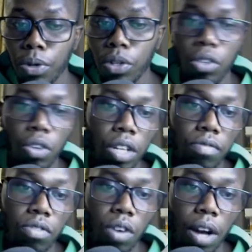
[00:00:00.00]
code
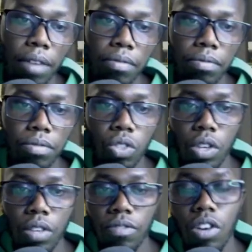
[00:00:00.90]
if you have. So
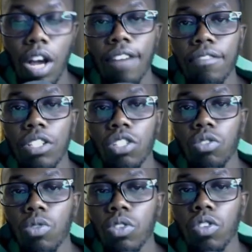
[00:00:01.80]
if you have a
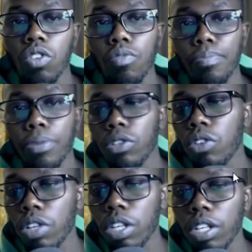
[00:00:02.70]
TrueHost coupon code,